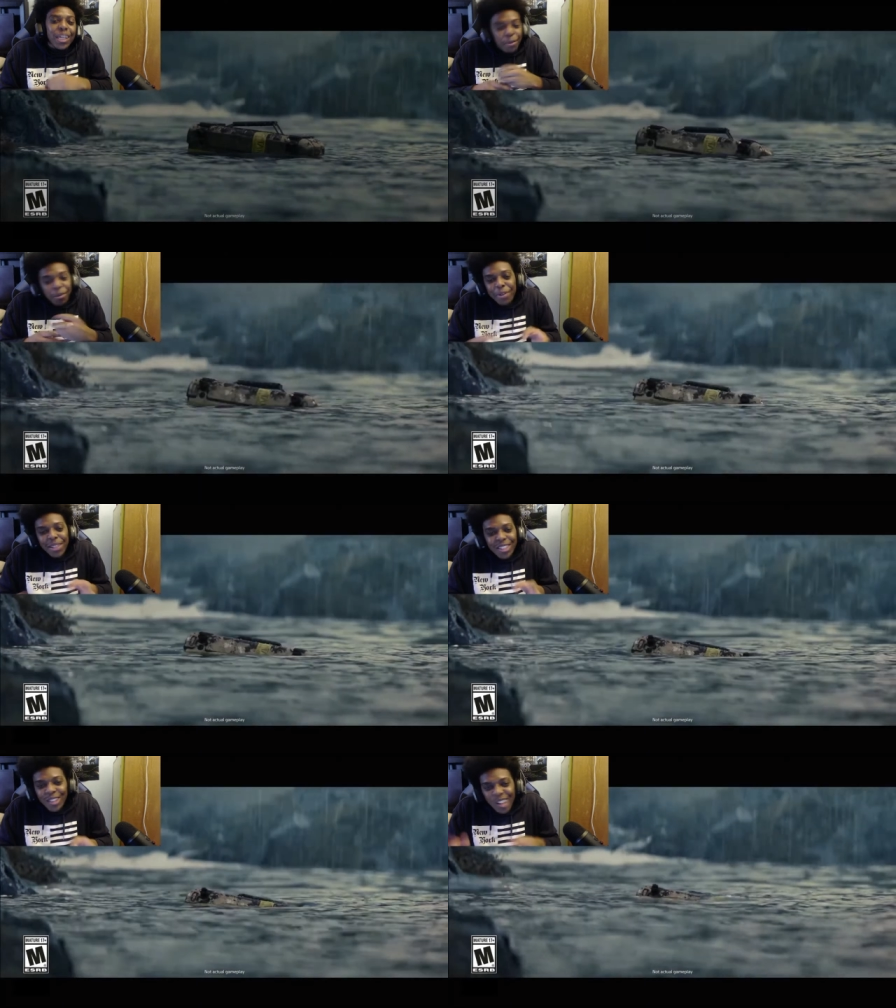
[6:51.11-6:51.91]
with me and my
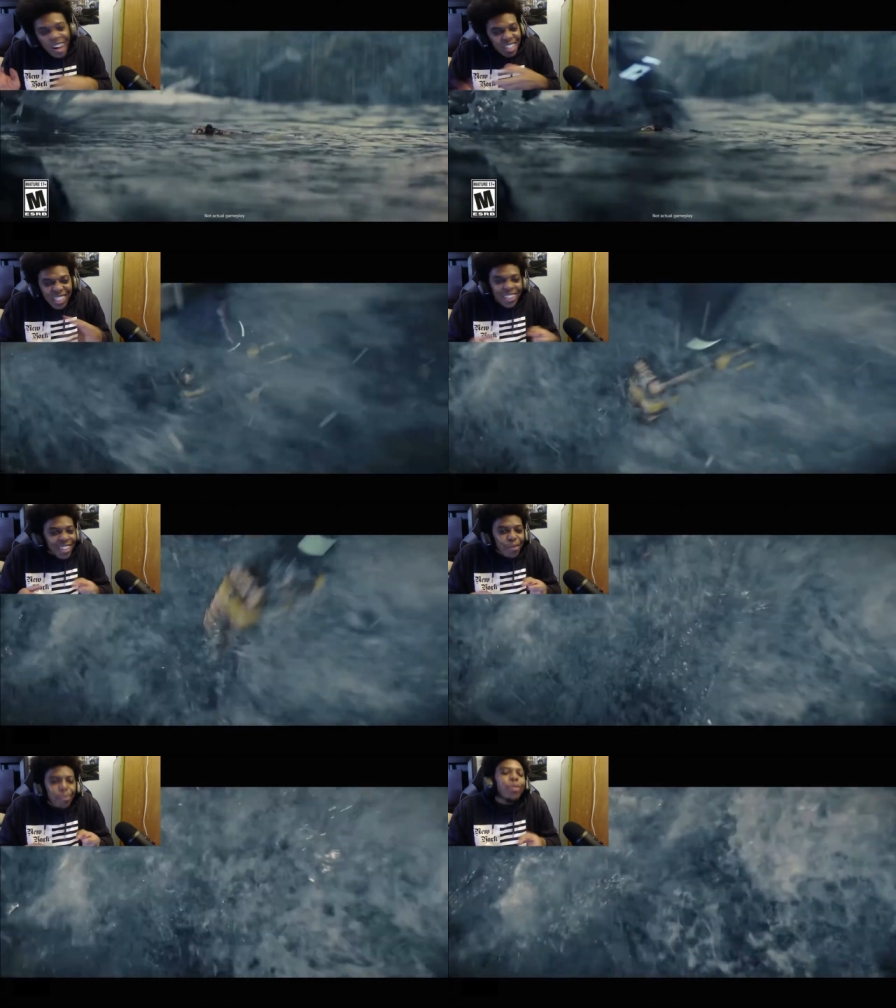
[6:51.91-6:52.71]
sister. sharing share a
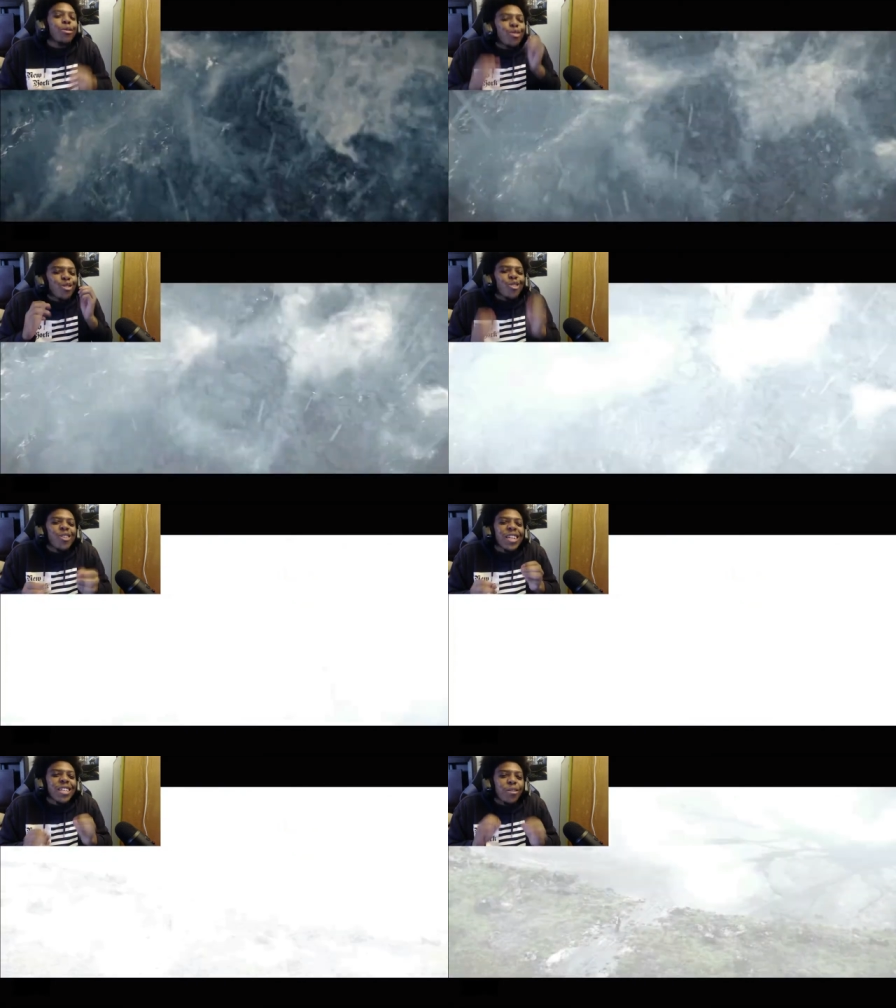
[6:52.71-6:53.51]
computer, so
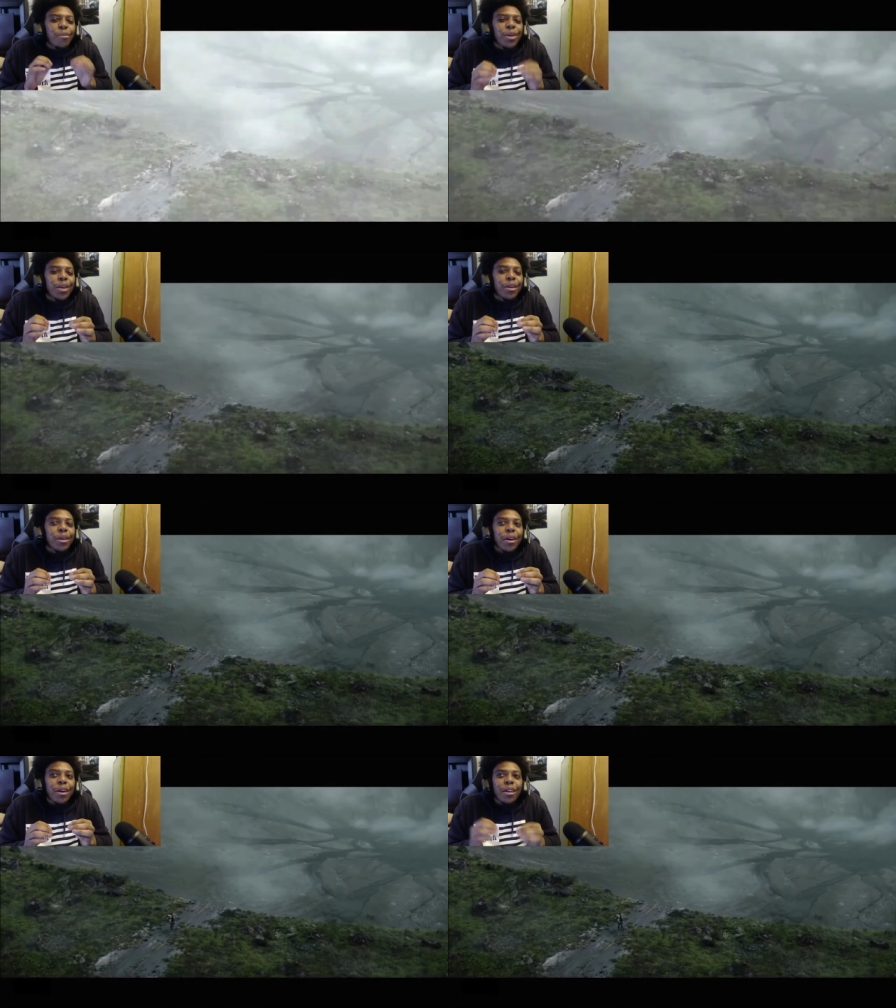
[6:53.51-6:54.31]
it gets to be
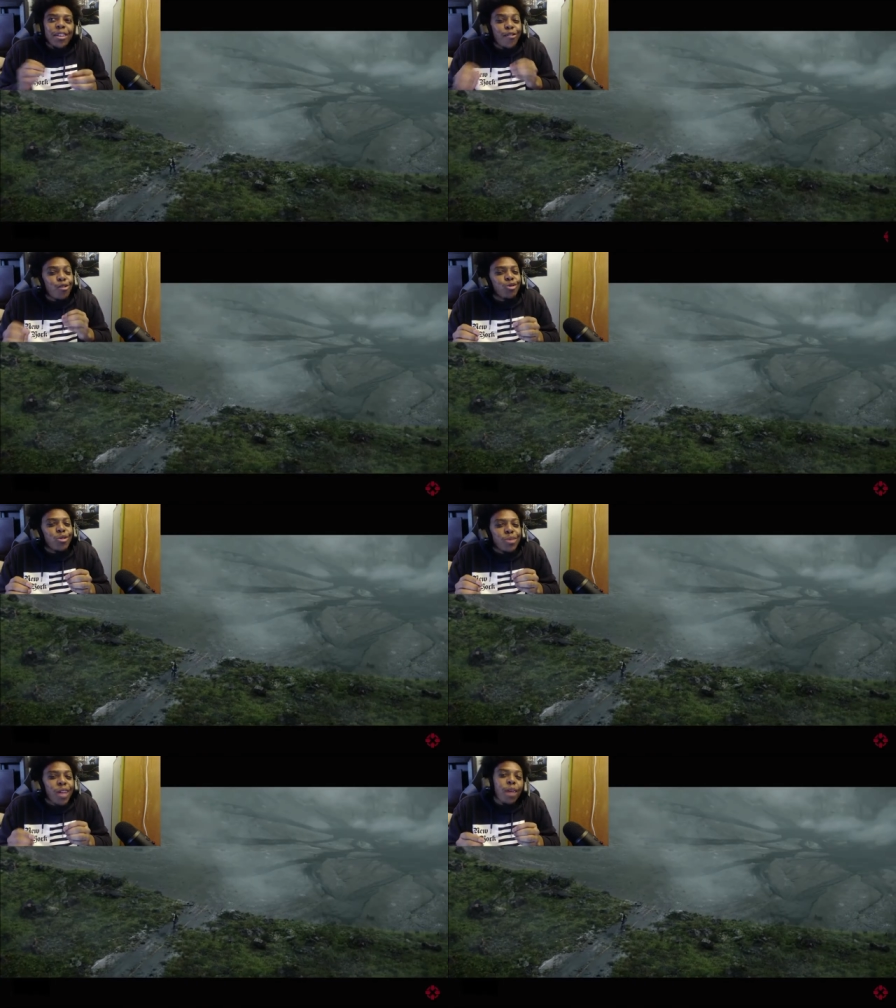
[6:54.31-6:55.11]
difficult
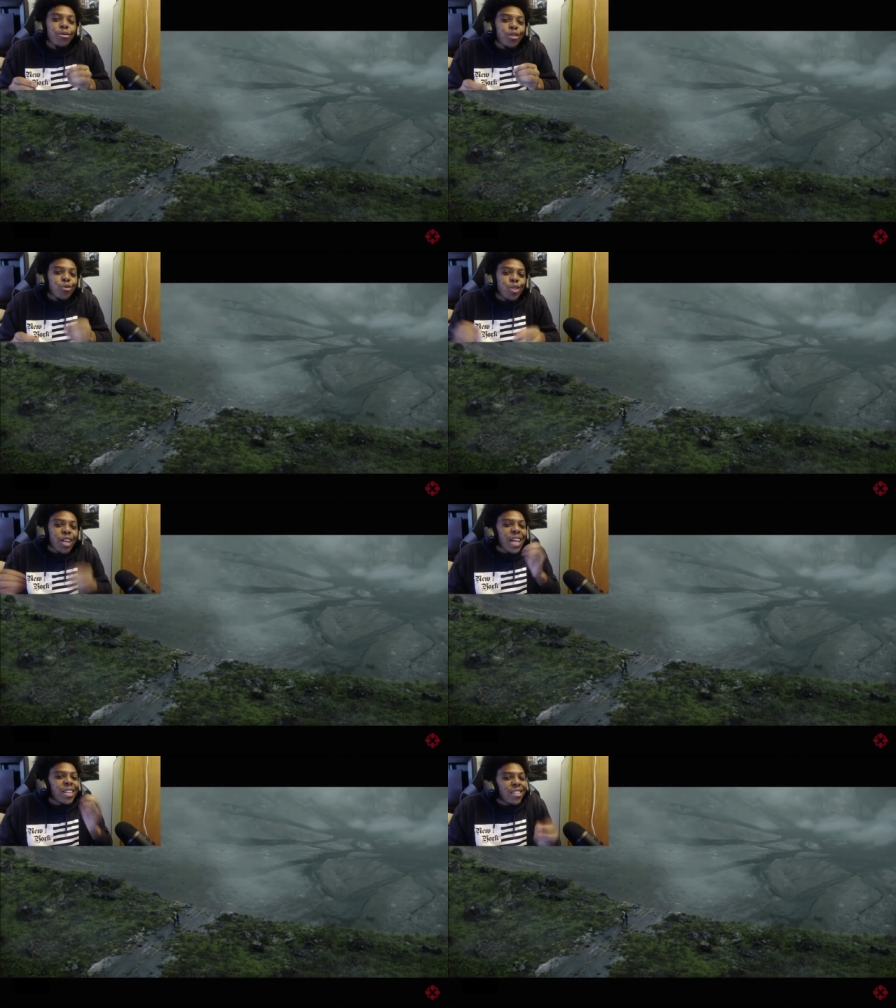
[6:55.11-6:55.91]
sometimes because we're
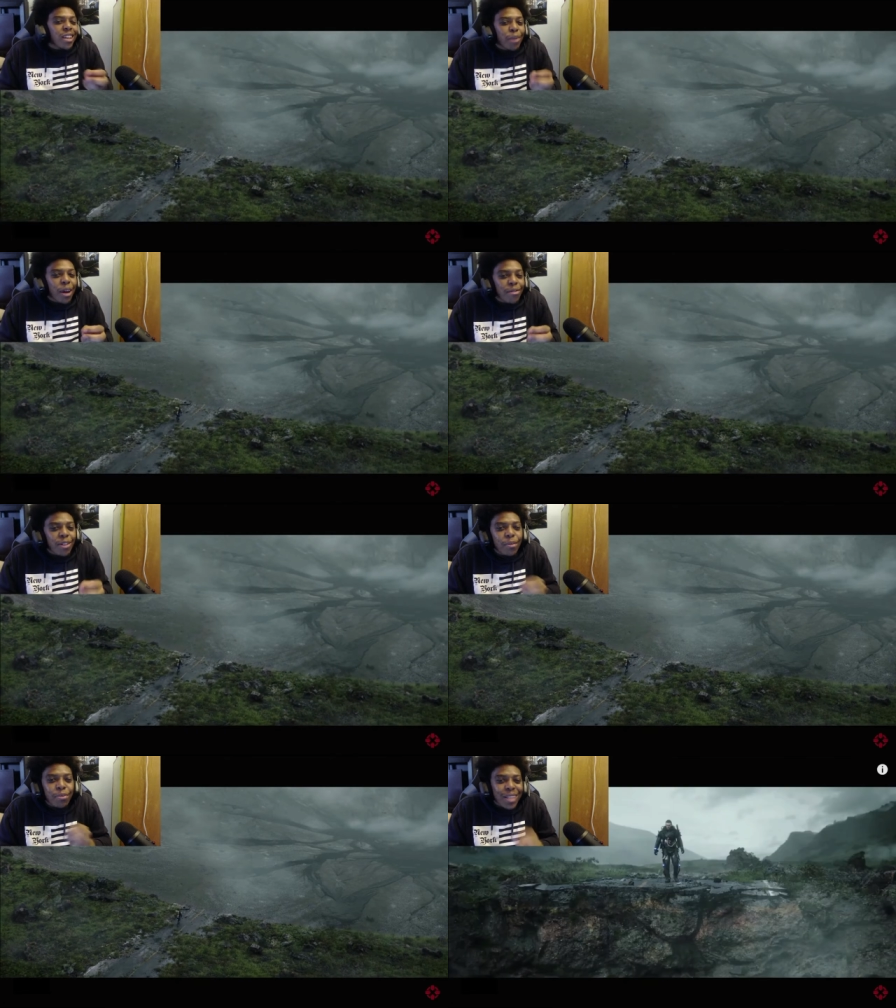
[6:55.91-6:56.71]
not in the same
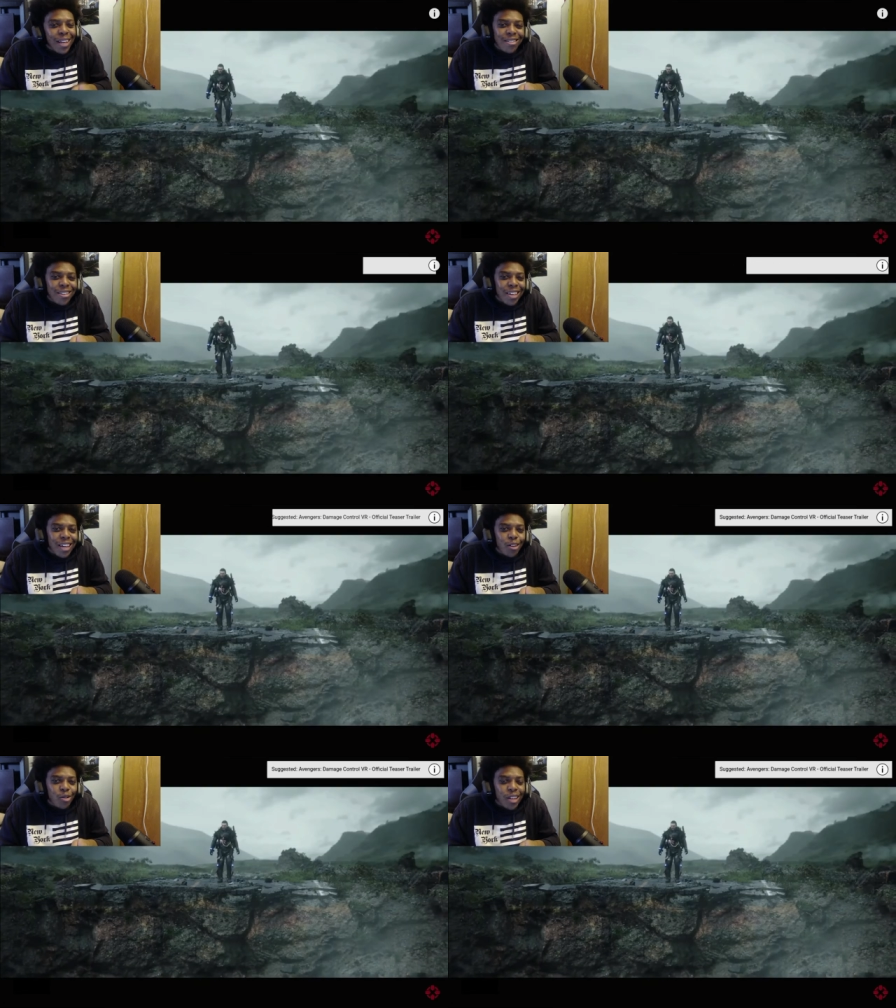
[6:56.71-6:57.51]
area, but that's neither
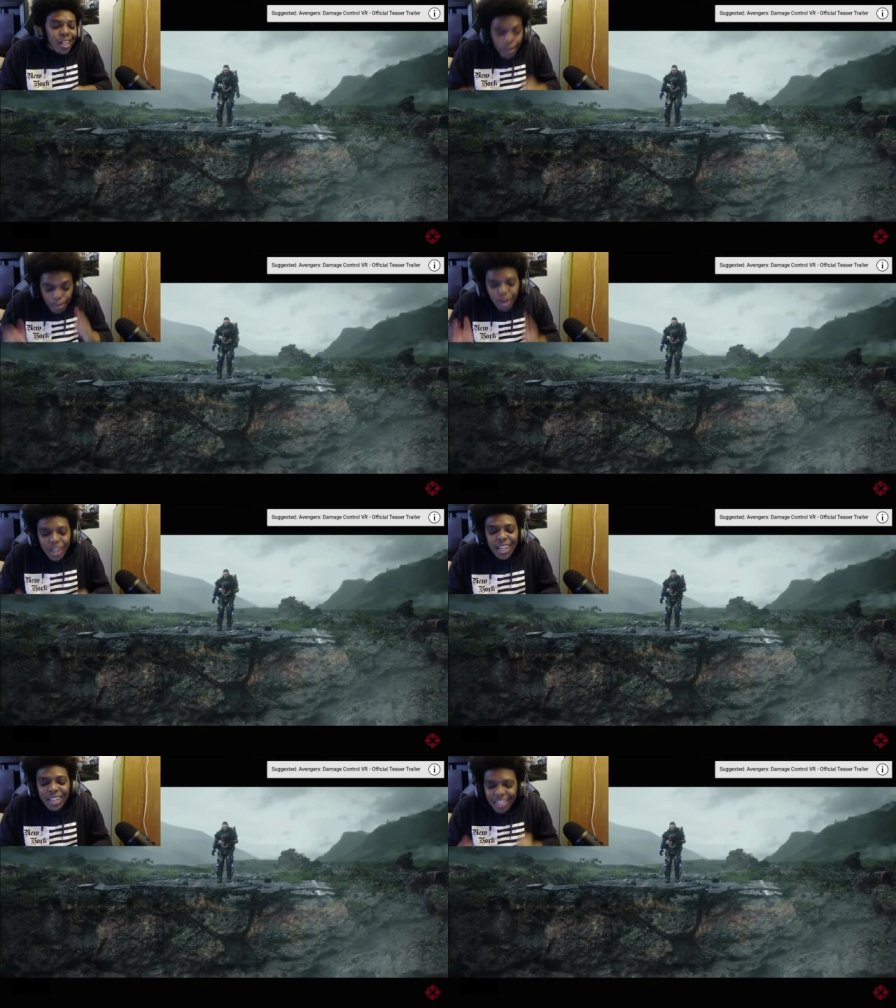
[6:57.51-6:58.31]
here nor there.
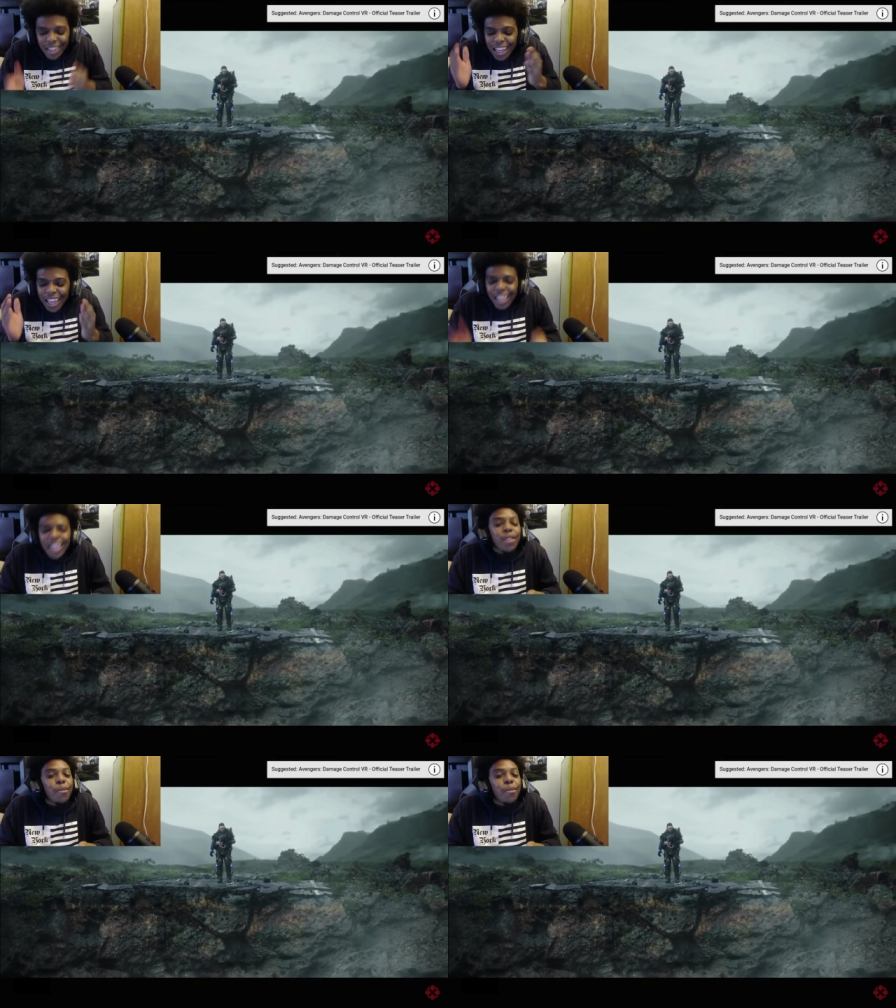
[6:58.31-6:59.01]
Point is, hit the